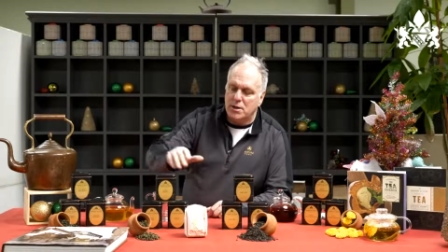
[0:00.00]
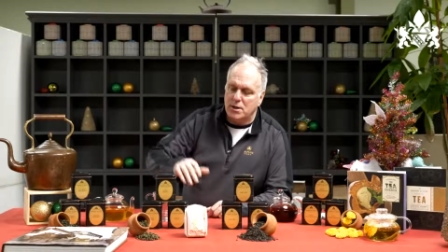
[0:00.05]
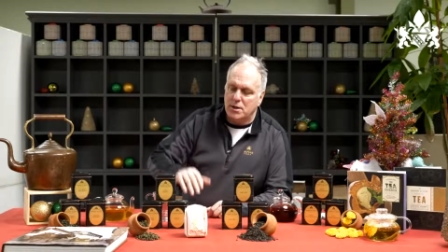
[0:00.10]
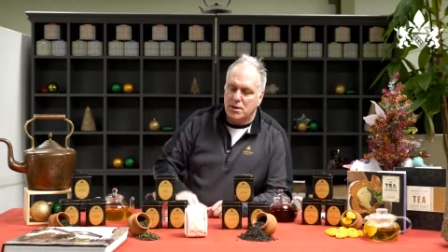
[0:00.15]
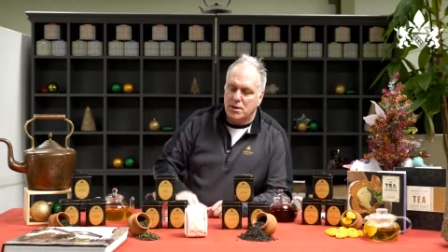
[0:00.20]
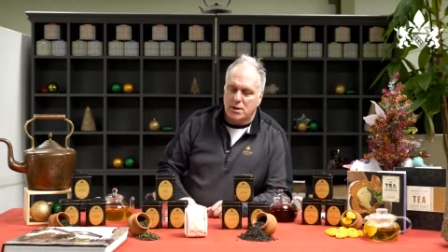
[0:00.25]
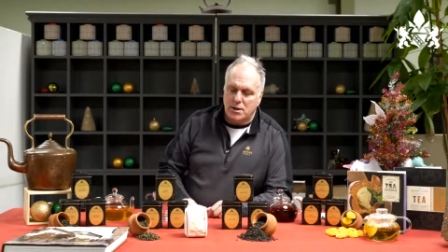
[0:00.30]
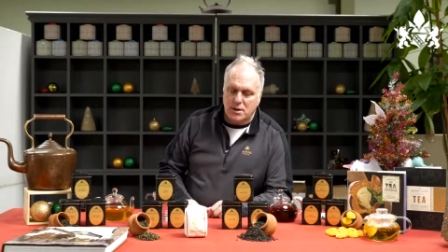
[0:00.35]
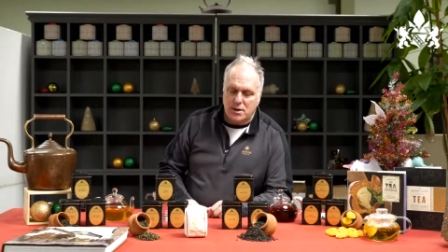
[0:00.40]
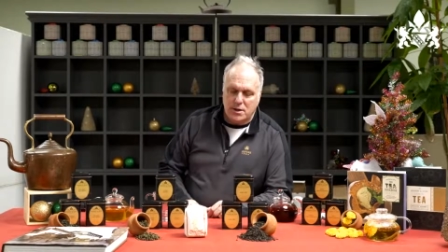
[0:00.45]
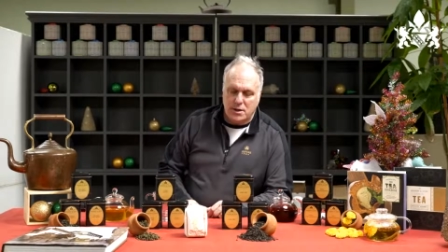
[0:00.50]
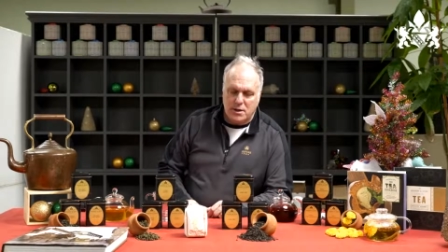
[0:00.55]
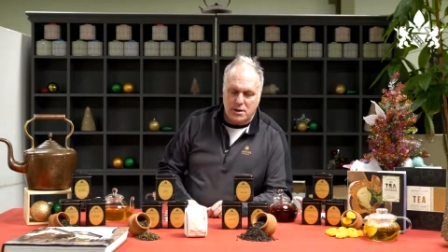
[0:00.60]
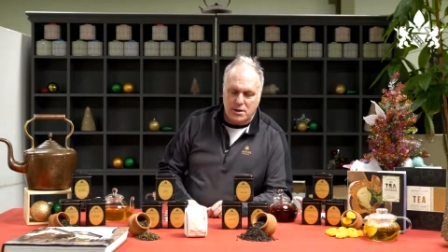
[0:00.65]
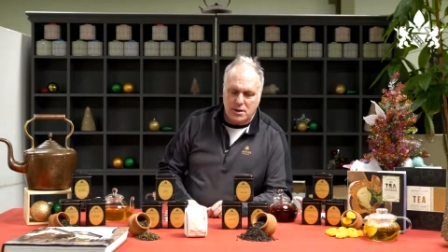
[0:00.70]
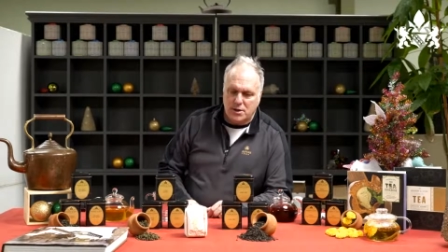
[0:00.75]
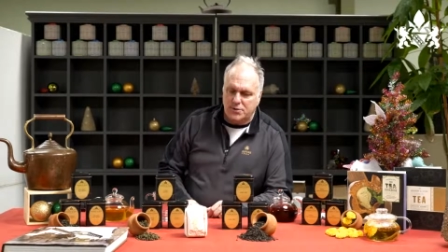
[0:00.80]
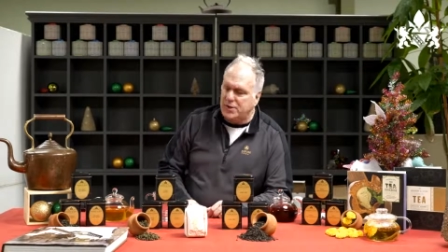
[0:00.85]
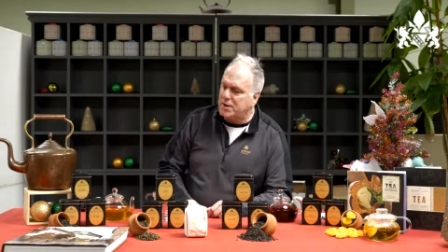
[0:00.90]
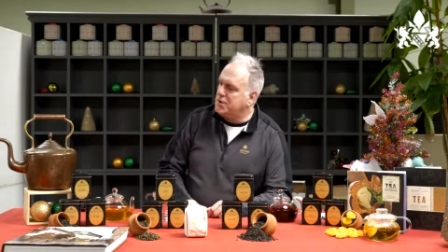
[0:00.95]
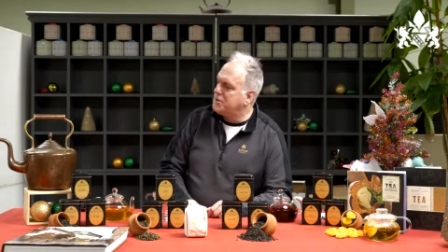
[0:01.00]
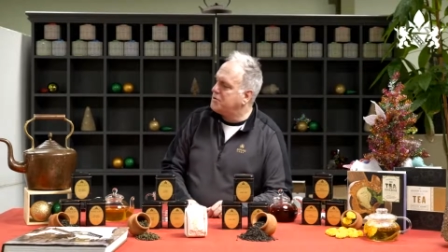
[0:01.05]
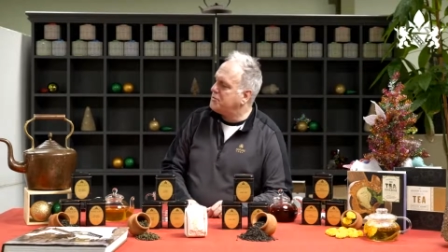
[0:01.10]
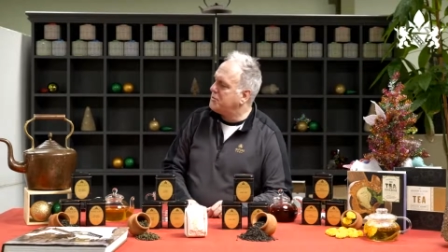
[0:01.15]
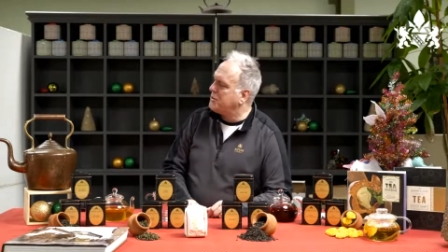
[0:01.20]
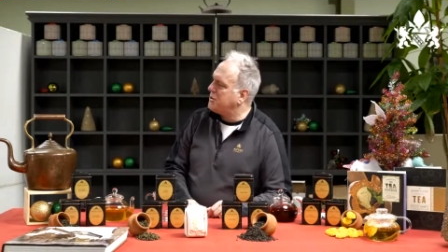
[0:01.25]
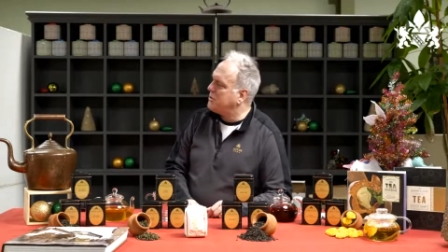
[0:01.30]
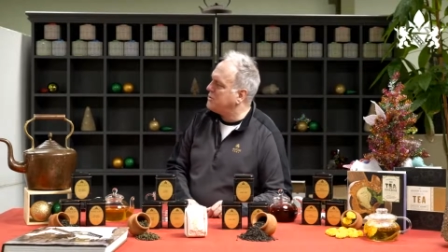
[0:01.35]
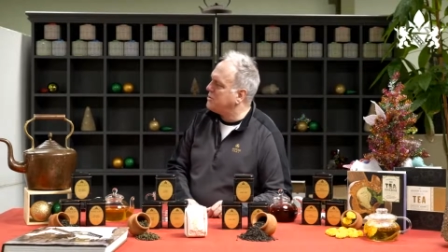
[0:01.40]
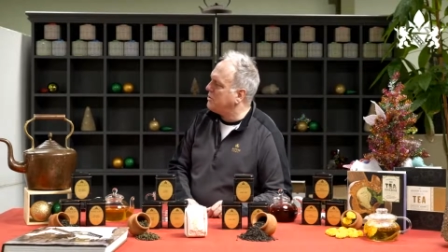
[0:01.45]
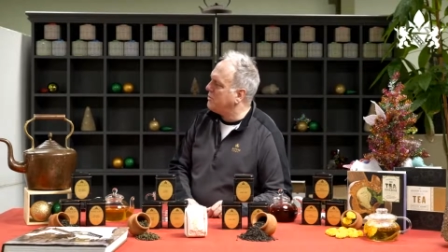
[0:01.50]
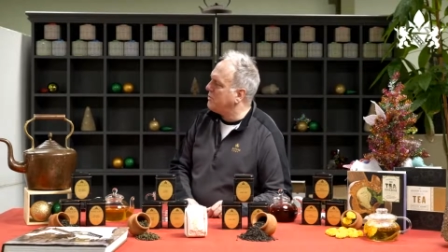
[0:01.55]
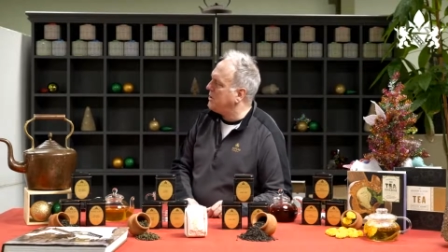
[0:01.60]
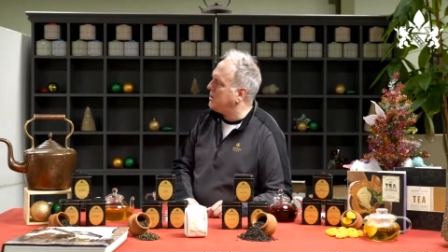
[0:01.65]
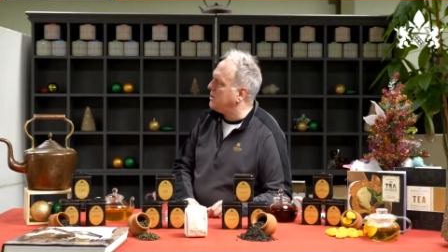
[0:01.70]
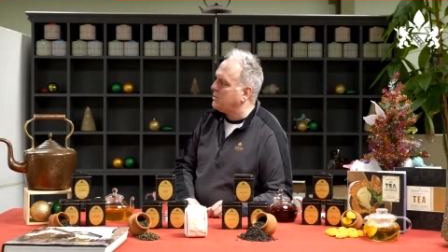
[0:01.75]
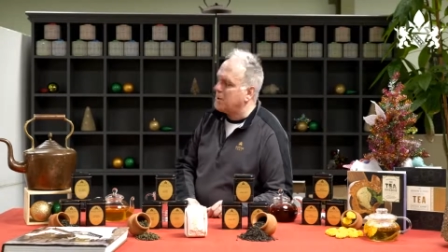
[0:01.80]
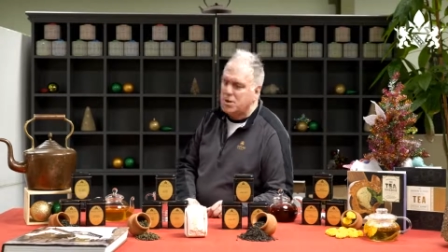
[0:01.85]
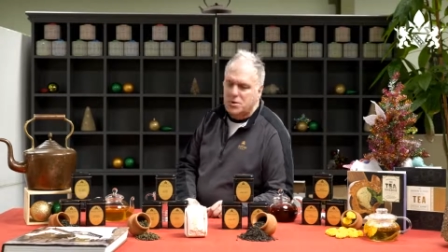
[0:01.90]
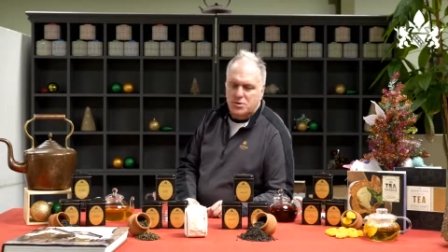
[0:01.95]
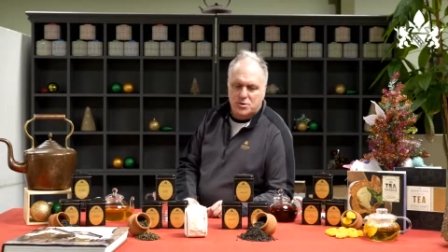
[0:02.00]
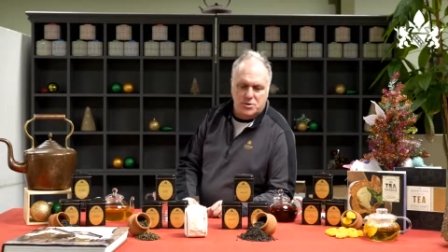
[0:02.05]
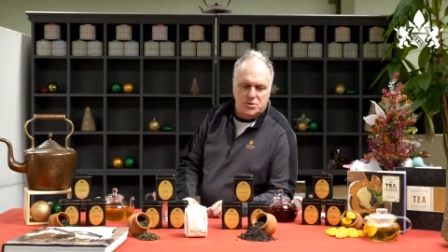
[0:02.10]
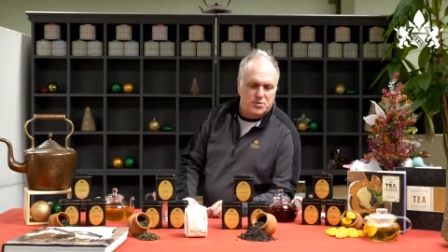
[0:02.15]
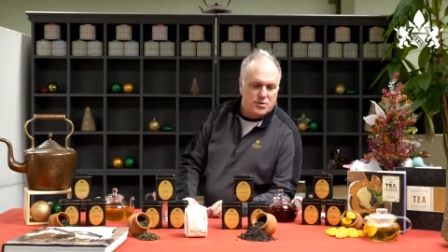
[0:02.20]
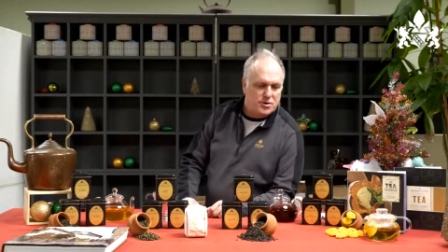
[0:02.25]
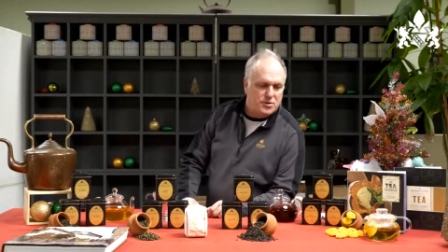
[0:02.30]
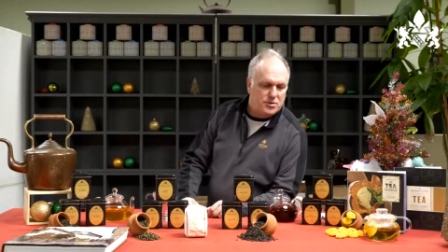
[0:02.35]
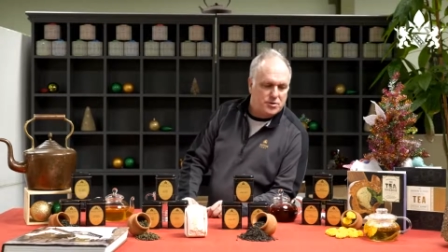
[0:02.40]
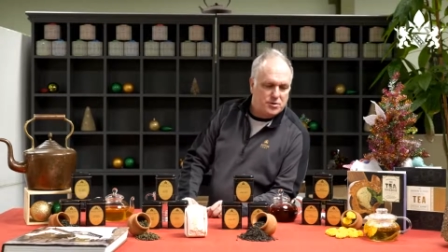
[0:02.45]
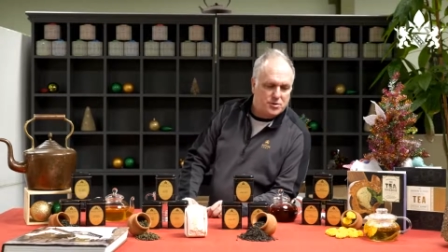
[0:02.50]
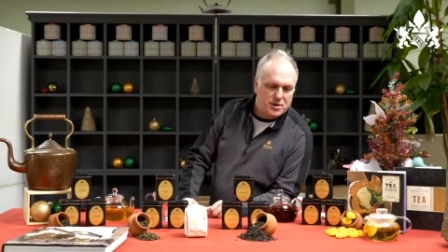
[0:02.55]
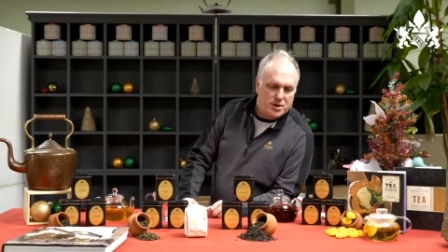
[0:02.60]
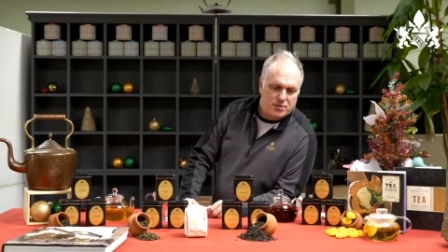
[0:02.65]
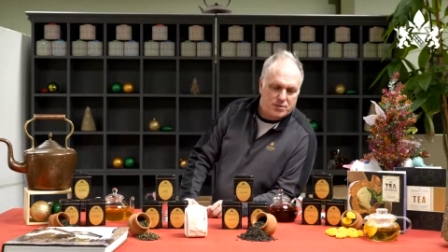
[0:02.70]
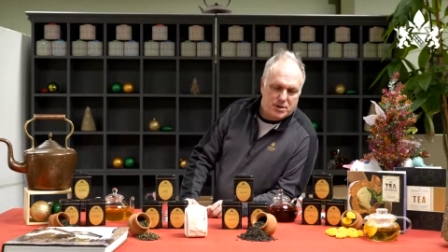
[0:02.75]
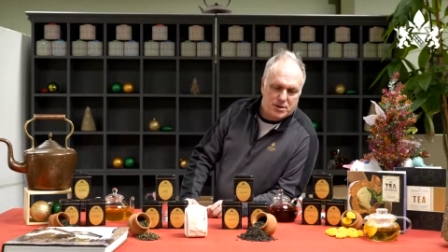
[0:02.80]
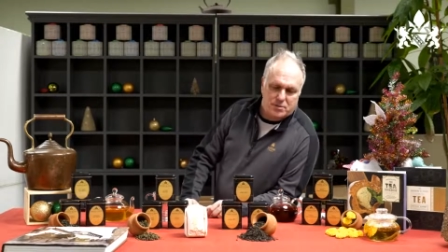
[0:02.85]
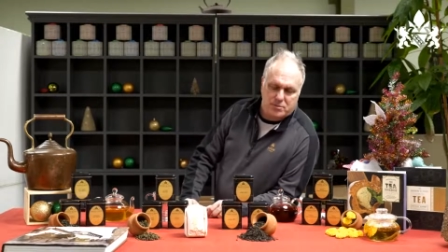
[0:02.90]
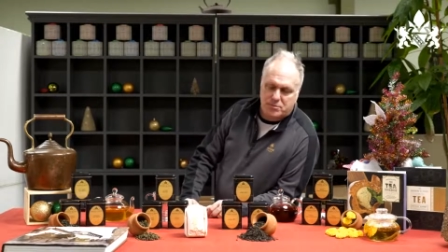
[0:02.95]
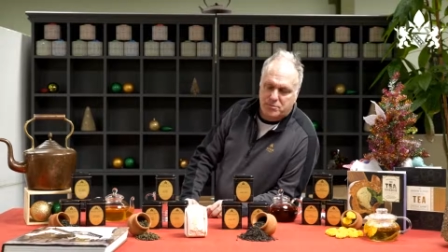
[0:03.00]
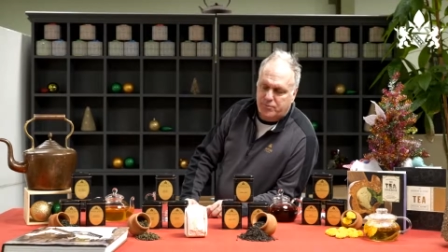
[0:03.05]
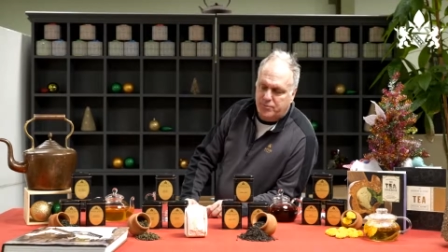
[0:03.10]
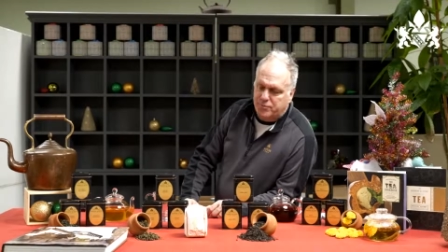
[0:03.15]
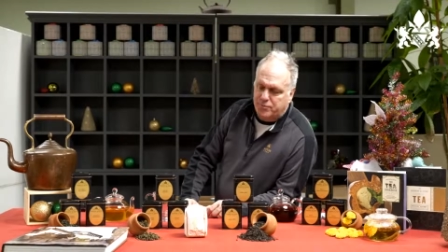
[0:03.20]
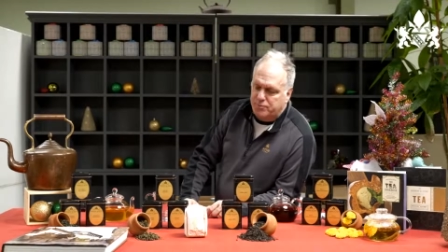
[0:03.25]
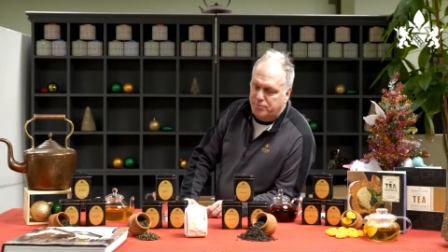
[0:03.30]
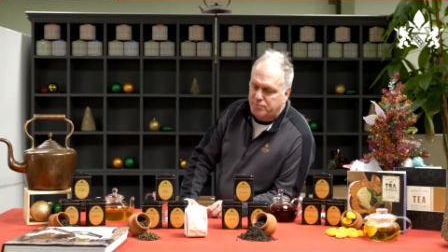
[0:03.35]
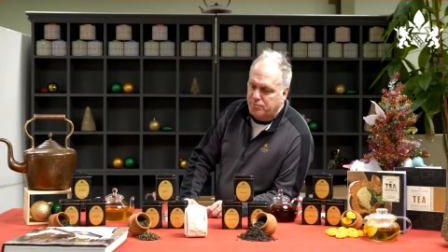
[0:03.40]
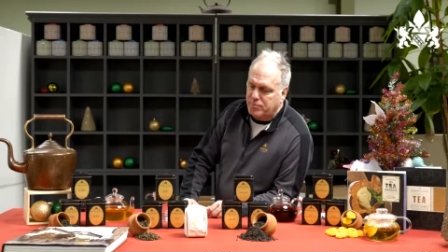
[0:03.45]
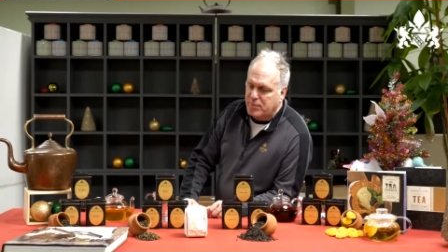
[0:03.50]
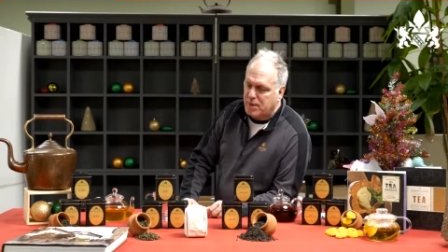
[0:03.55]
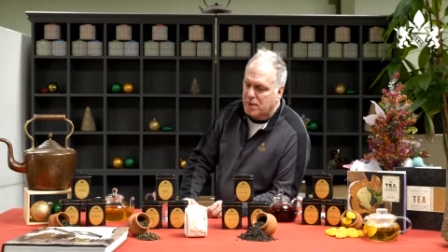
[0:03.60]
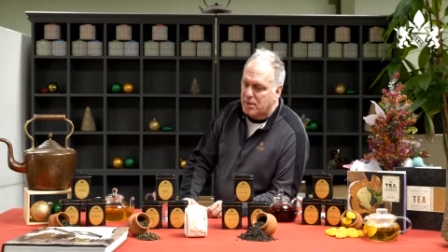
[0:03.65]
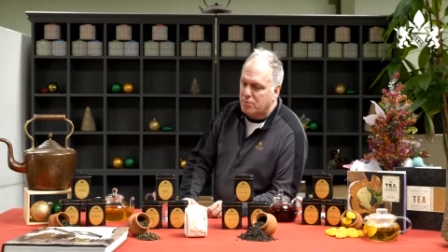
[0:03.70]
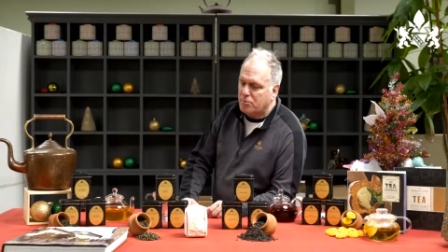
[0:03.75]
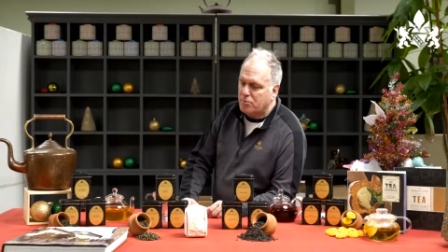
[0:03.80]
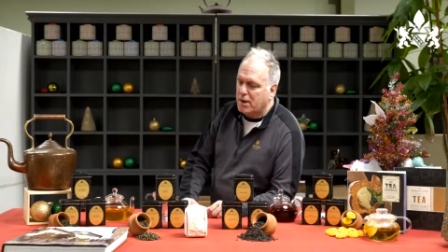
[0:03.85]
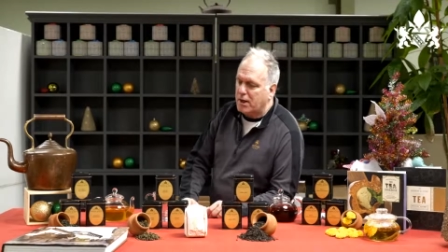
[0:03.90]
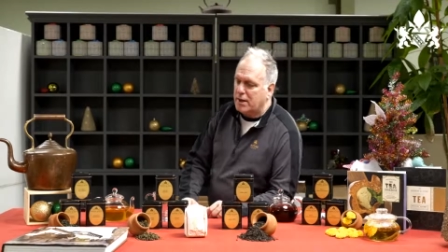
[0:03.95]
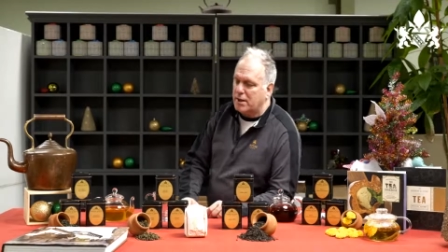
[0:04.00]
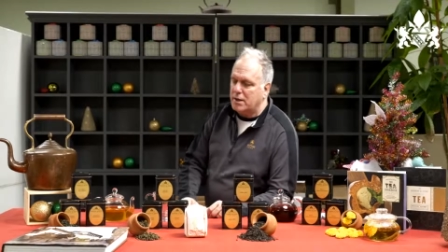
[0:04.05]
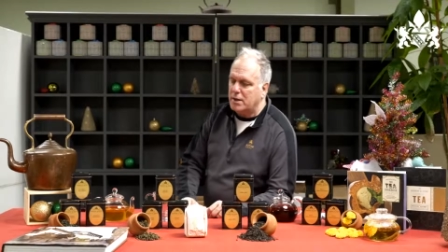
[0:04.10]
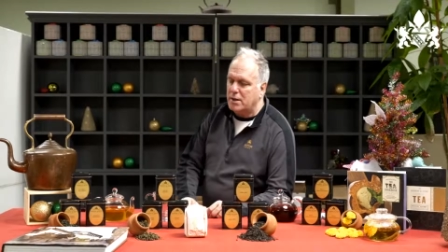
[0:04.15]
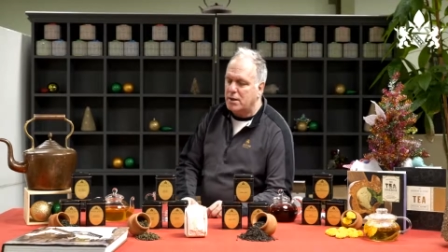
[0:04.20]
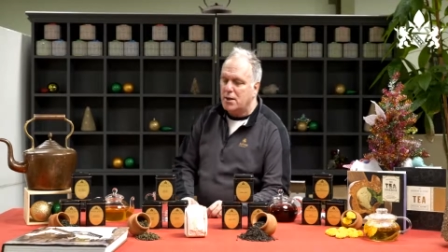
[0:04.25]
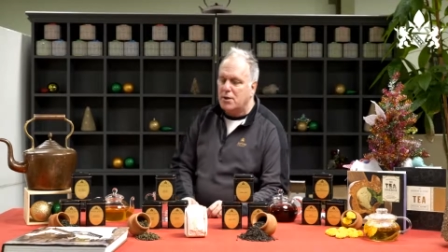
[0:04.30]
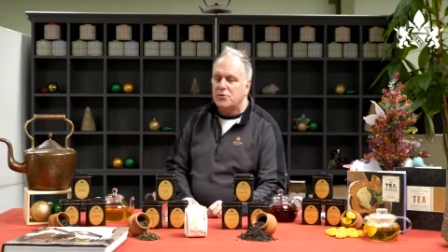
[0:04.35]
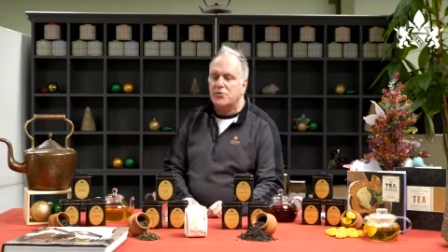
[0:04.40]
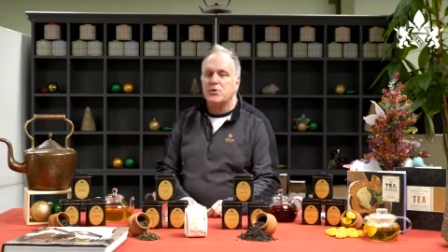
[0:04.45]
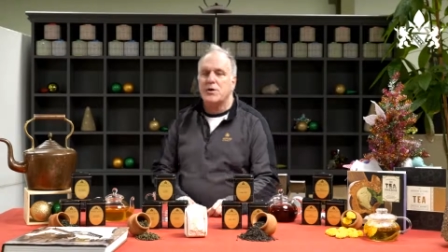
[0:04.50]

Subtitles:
Is that the traditional one? No, we didn't do the traditional today, right? Right. So that's one that we